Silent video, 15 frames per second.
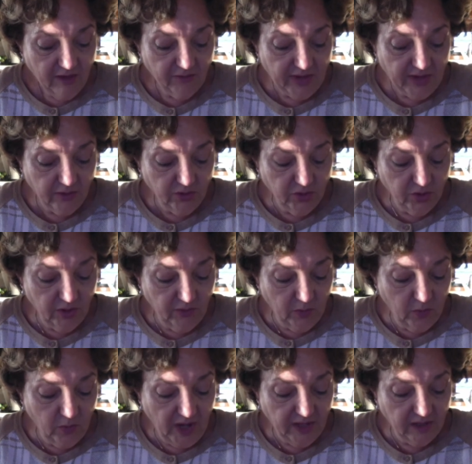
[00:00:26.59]
Founder of
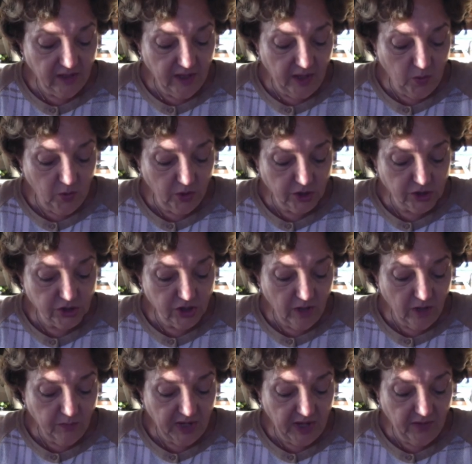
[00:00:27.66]
the Right Now
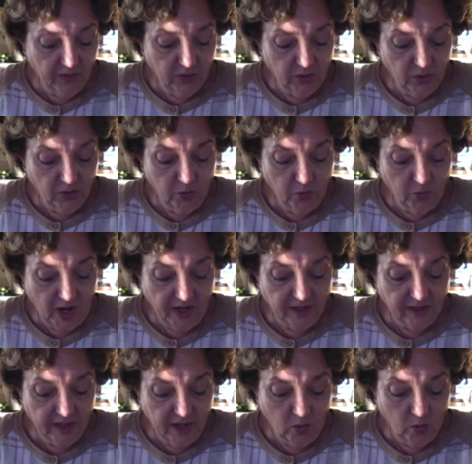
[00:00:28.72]
Workshop and the new Right
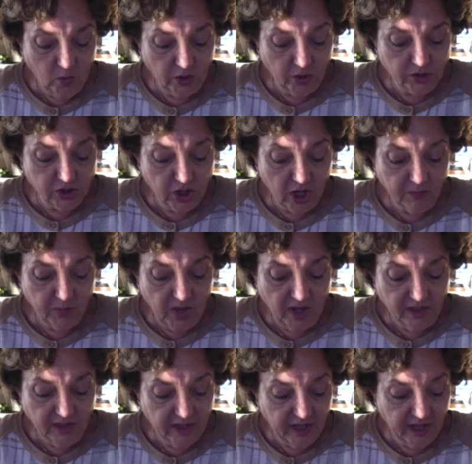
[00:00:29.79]
Now Workshop
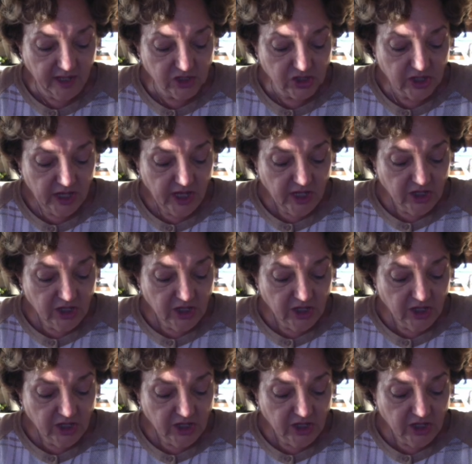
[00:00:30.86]
podcast,